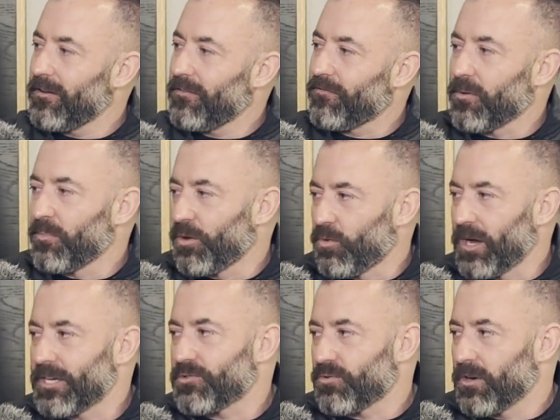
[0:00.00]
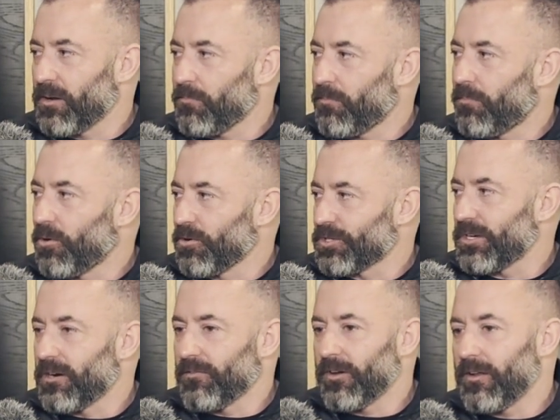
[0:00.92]
from the restaurant portion
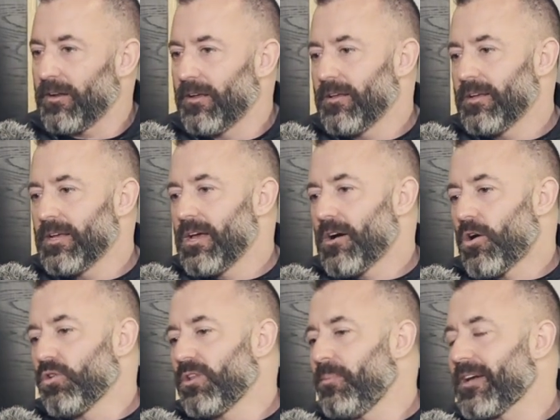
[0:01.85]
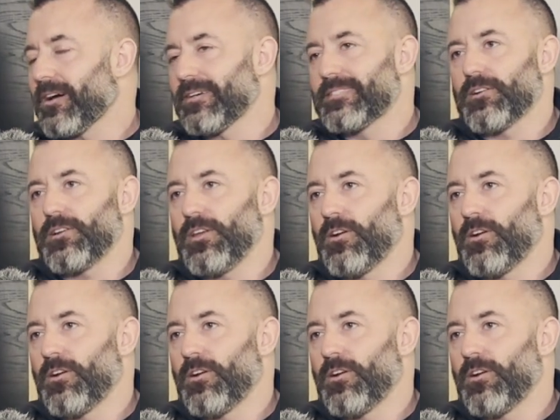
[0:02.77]
of it. Only because, you